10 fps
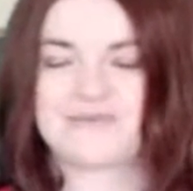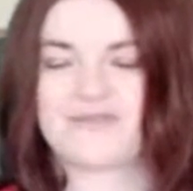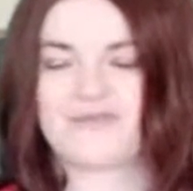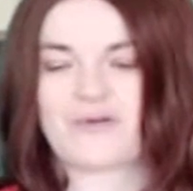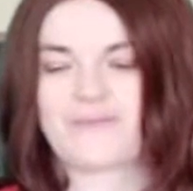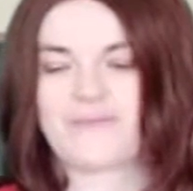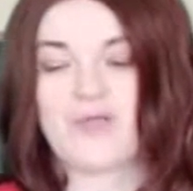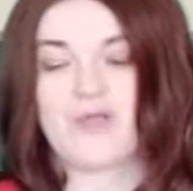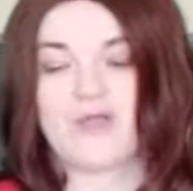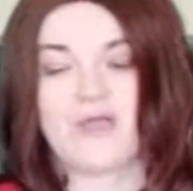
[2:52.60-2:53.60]
Tough one.
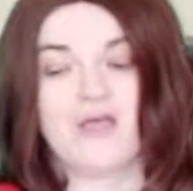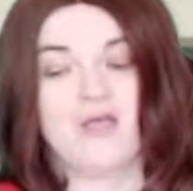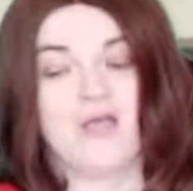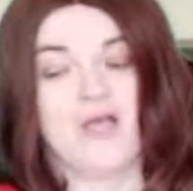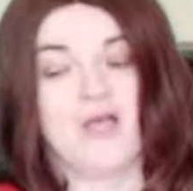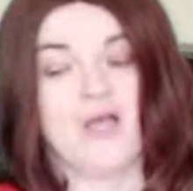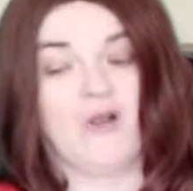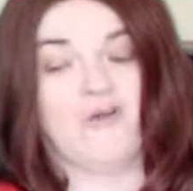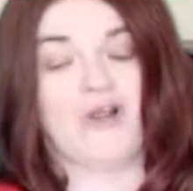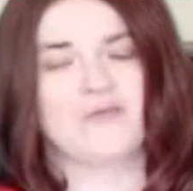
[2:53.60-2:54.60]

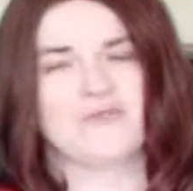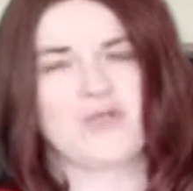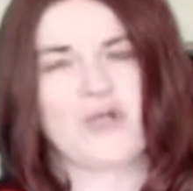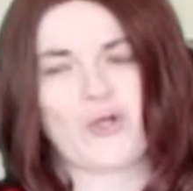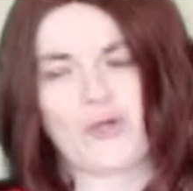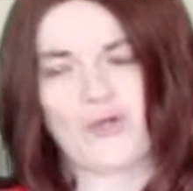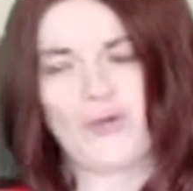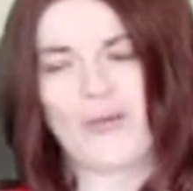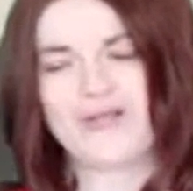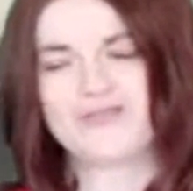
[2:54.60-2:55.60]
Round 2.
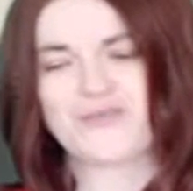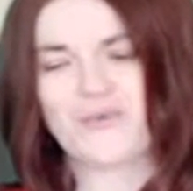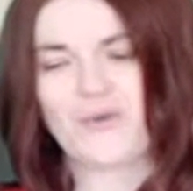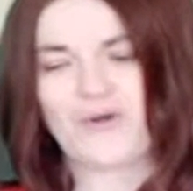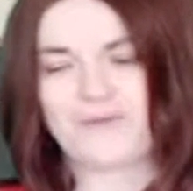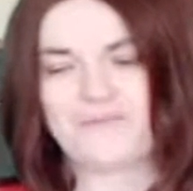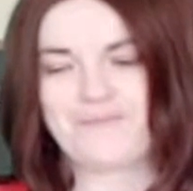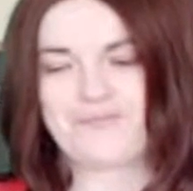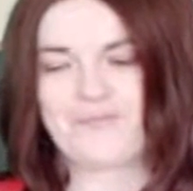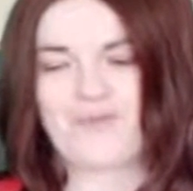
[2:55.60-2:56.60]
Question 1.
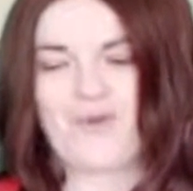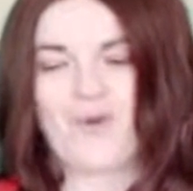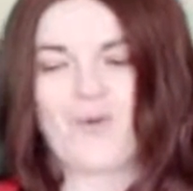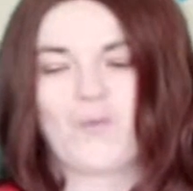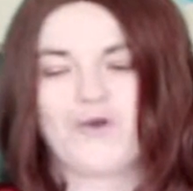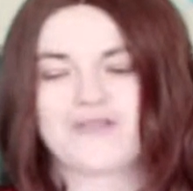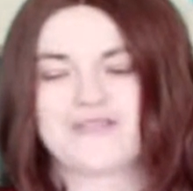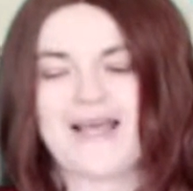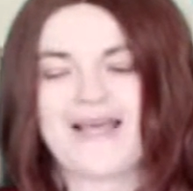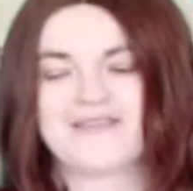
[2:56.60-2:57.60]
What
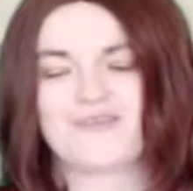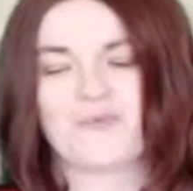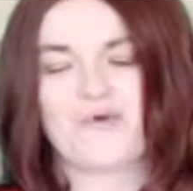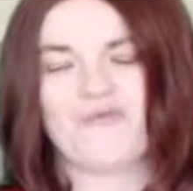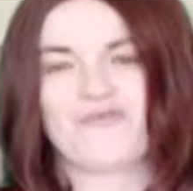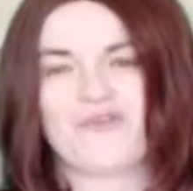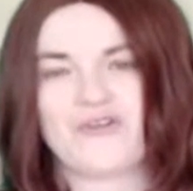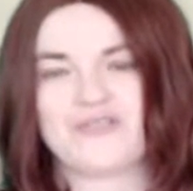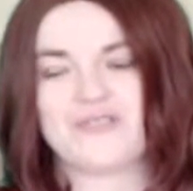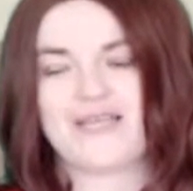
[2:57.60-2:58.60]
item of
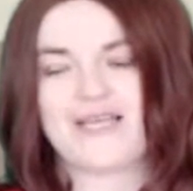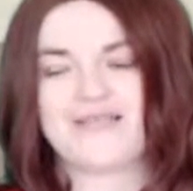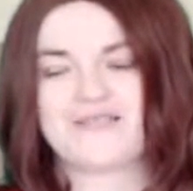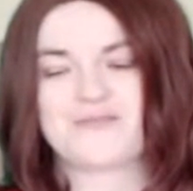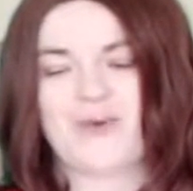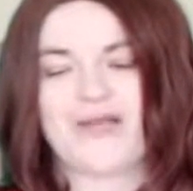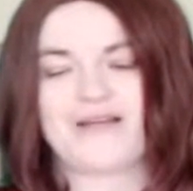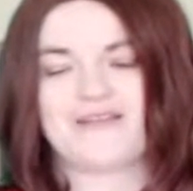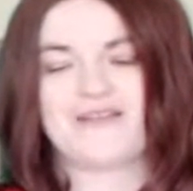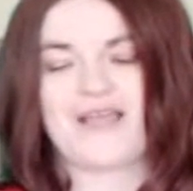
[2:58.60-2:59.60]
food
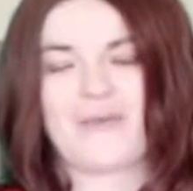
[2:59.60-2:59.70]
inspired the